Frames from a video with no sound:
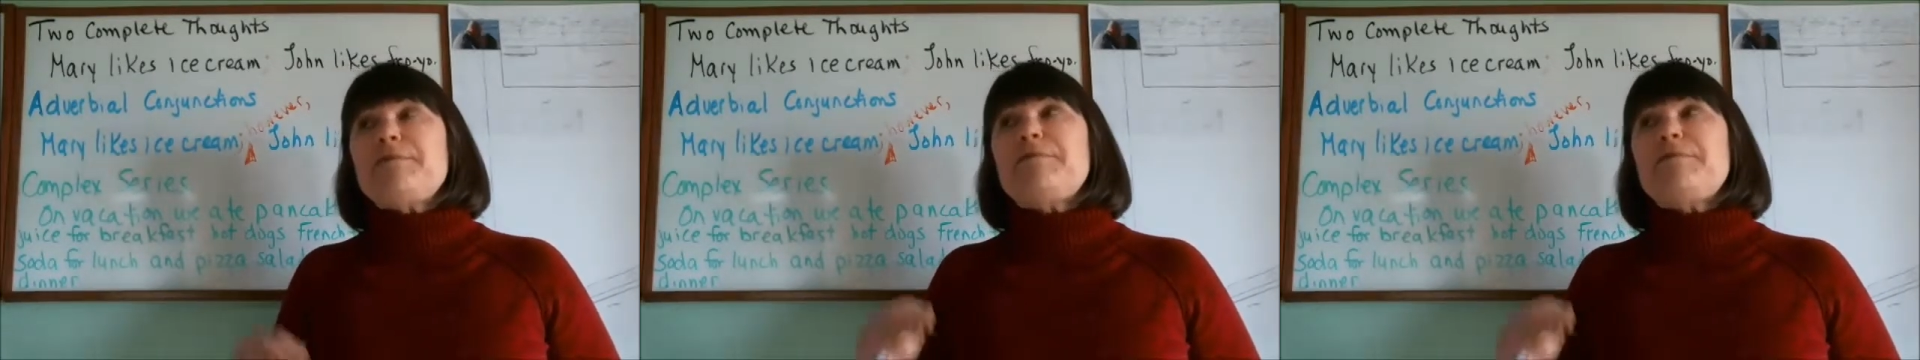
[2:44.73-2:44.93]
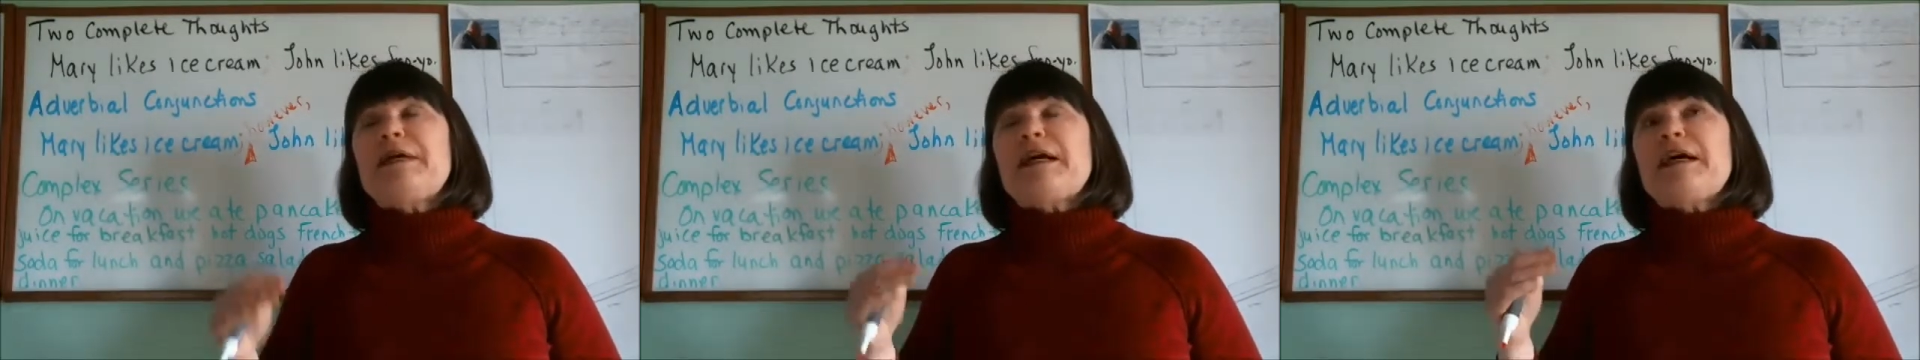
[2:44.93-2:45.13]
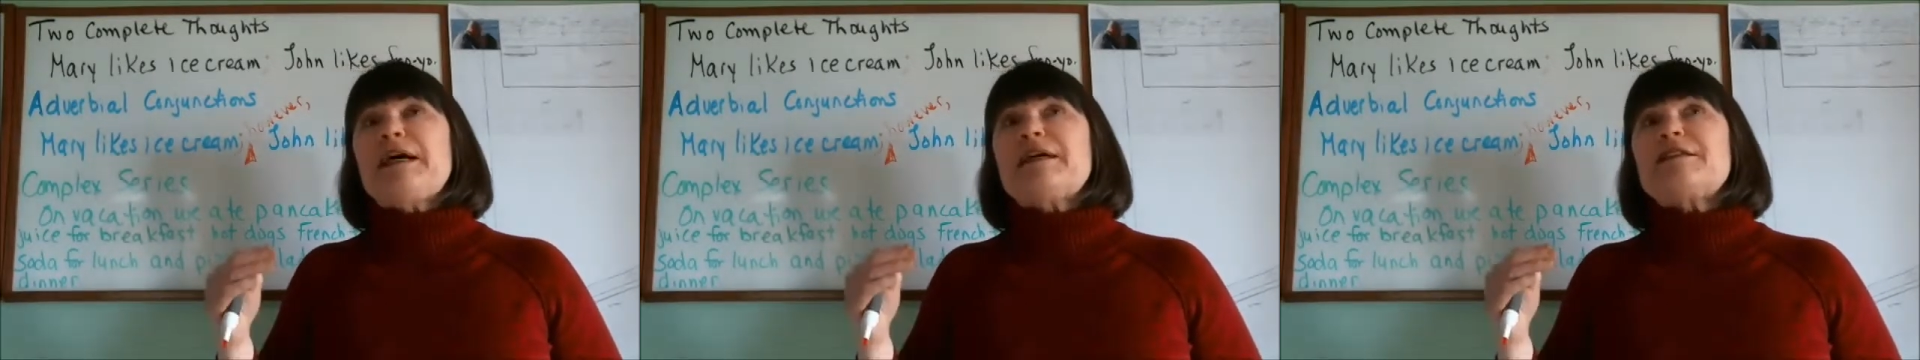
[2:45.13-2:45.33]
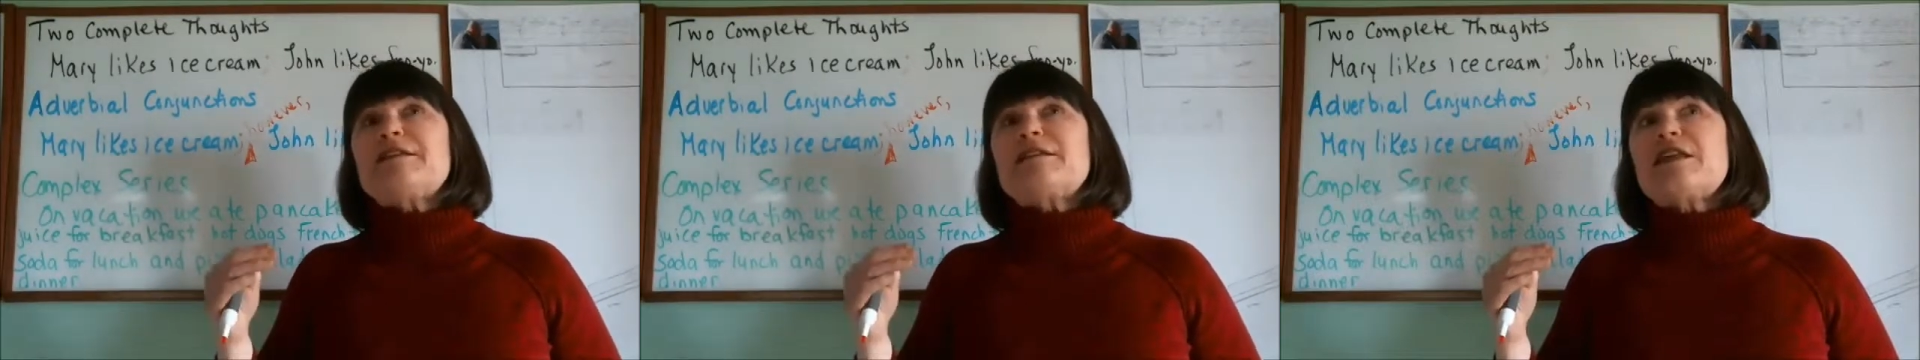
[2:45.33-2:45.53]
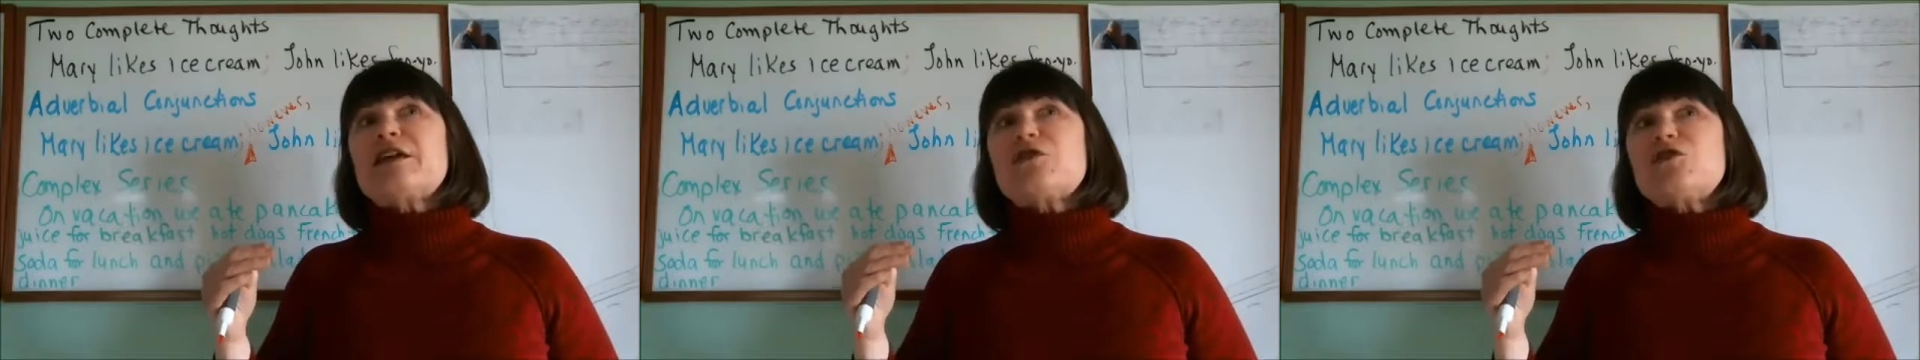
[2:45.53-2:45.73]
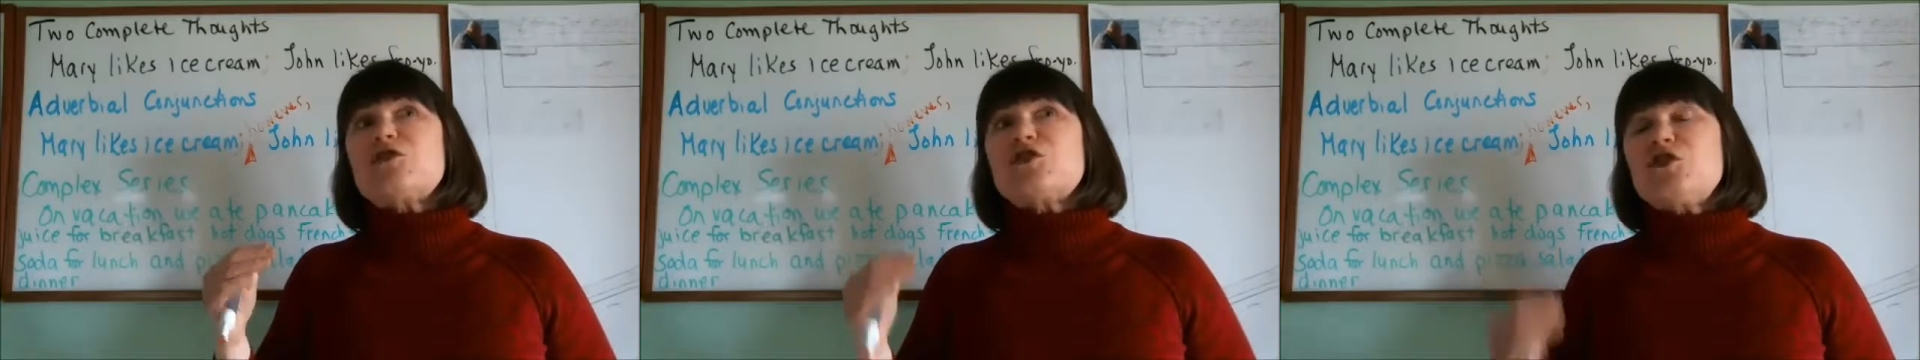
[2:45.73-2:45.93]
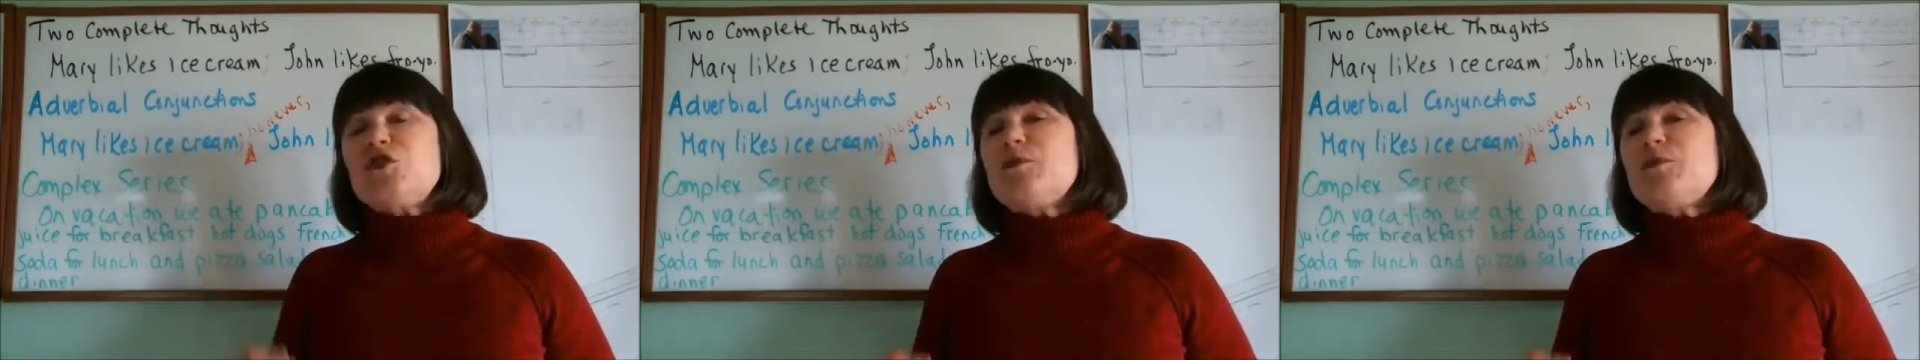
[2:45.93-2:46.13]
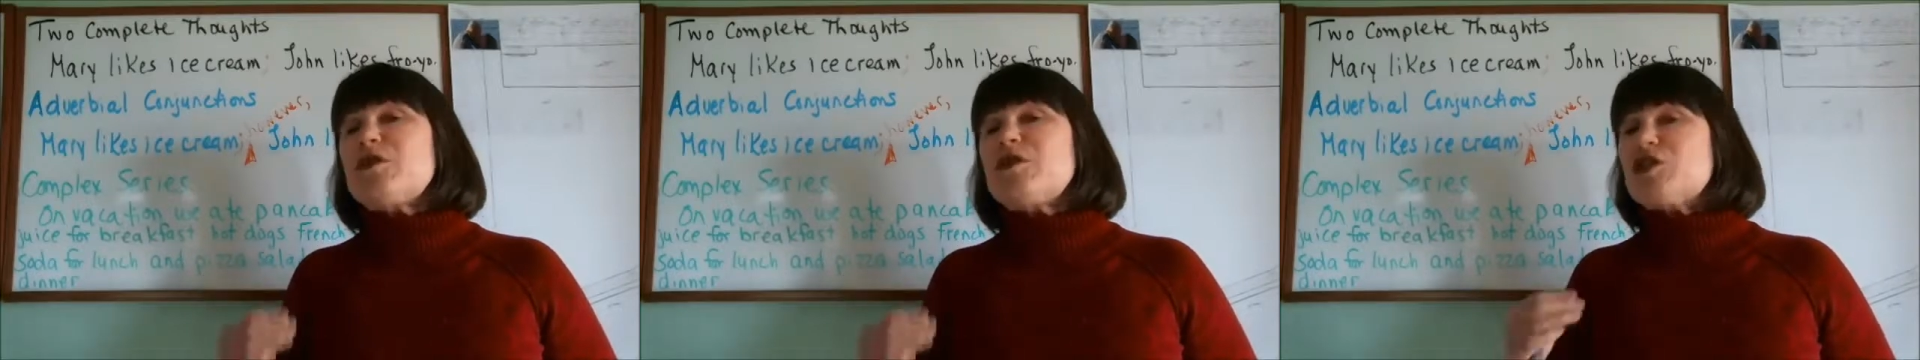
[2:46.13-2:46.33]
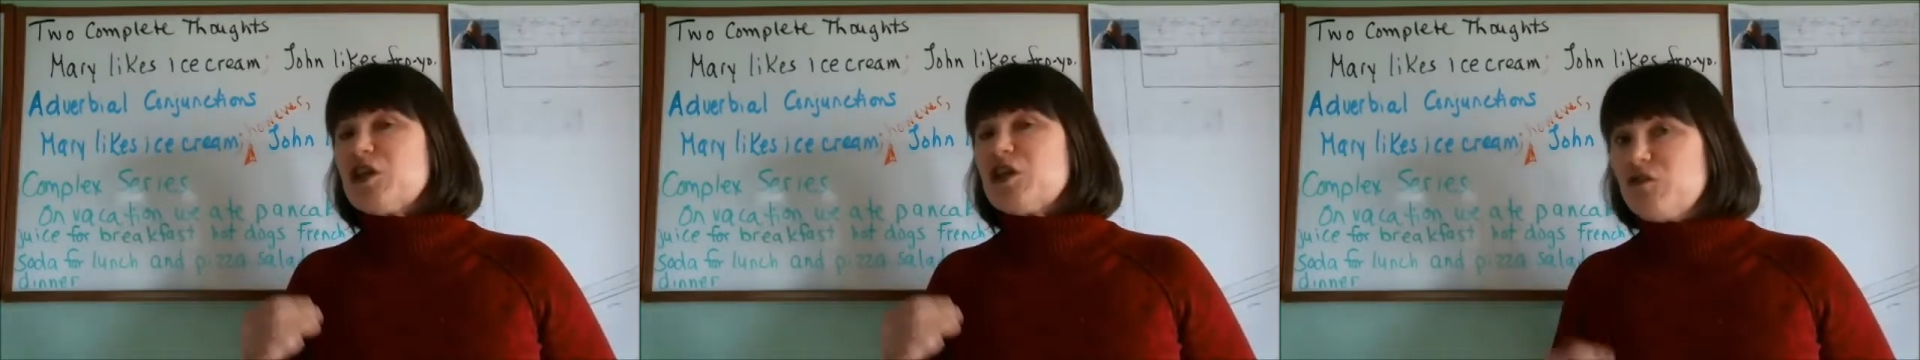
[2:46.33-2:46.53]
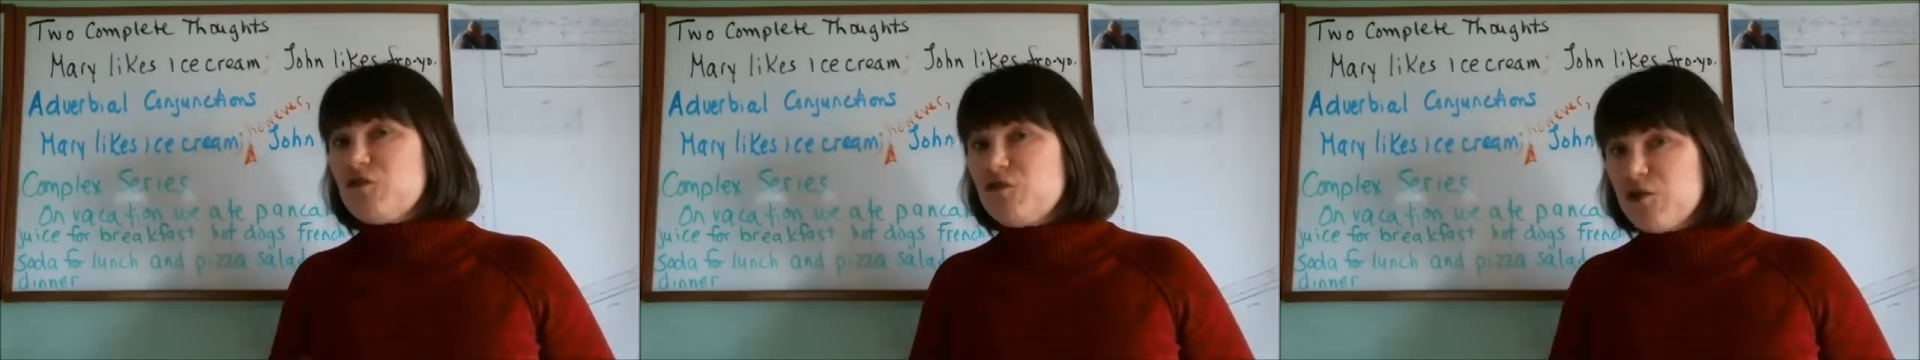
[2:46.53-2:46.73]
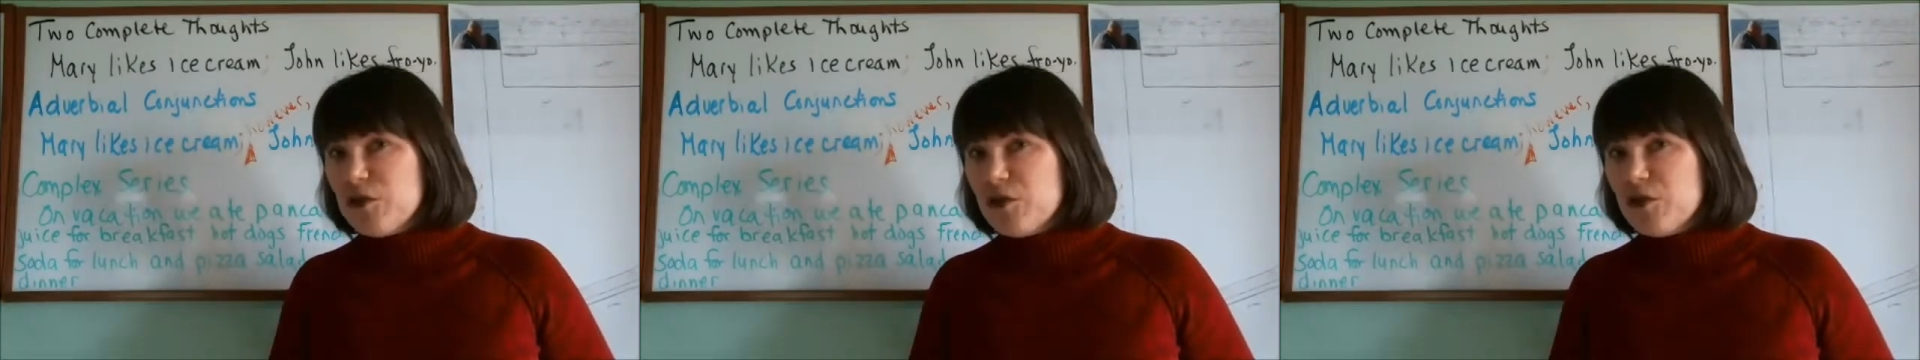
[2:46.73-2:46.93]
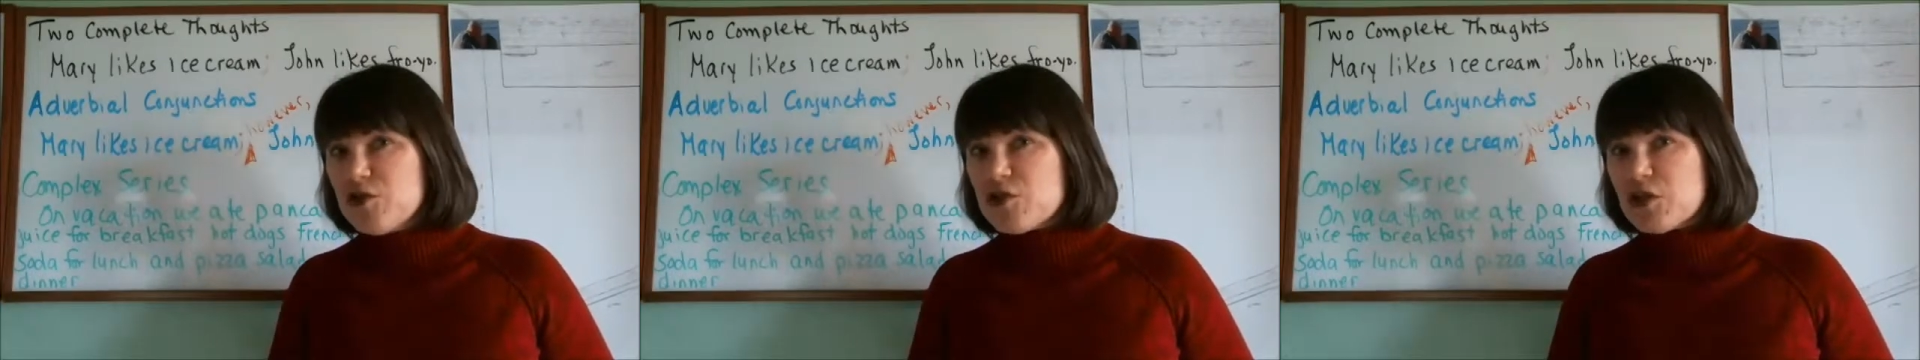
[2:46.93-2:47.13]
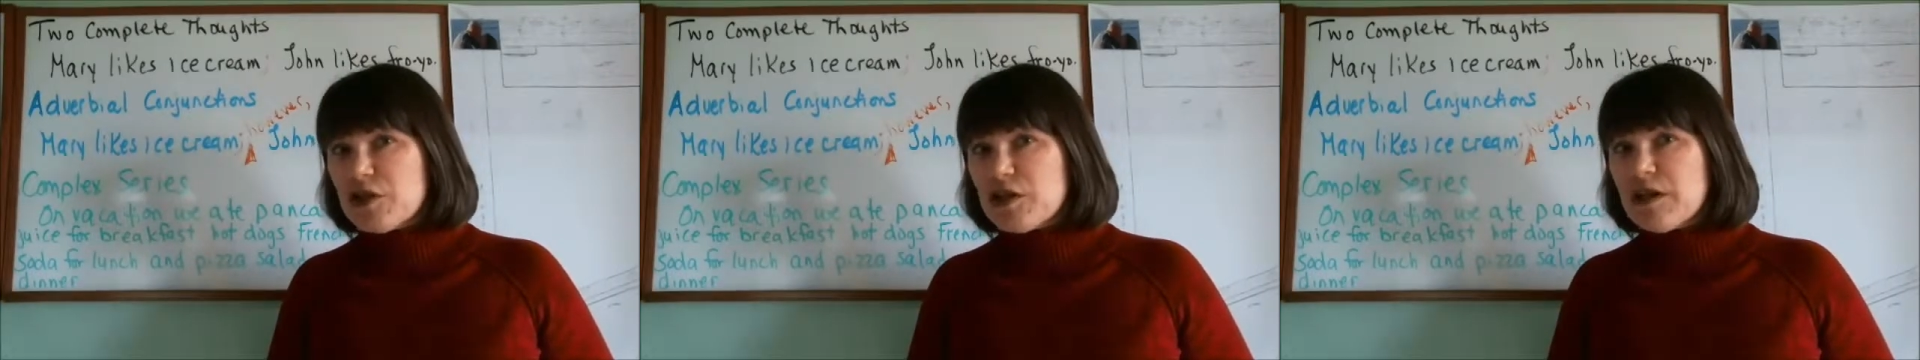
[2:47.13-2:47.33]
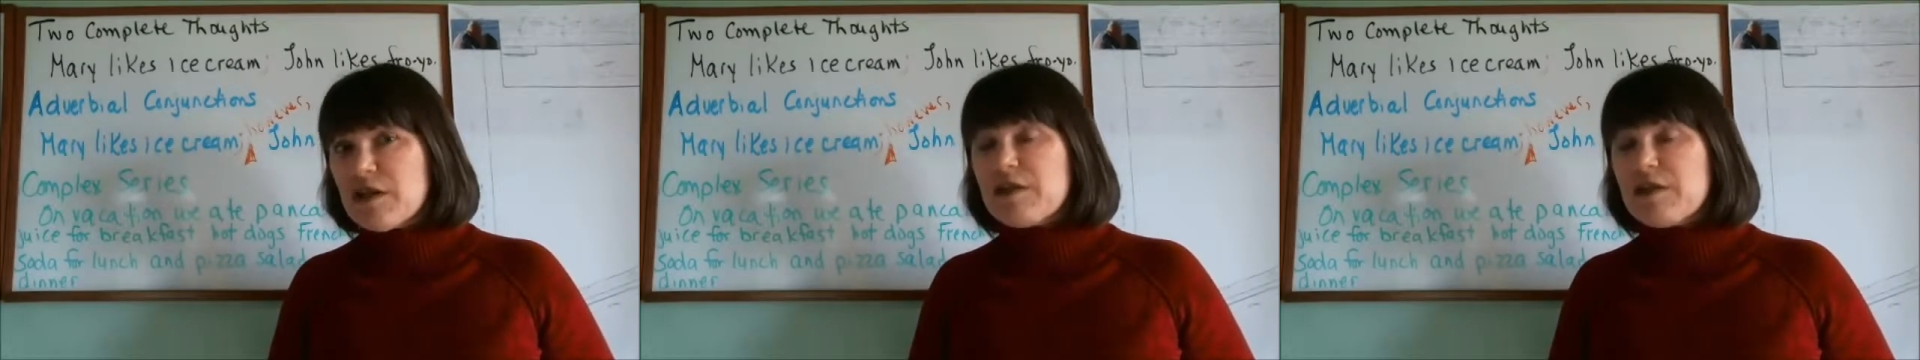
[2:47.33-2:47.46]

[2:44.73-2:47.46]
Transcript: because there's too much confusion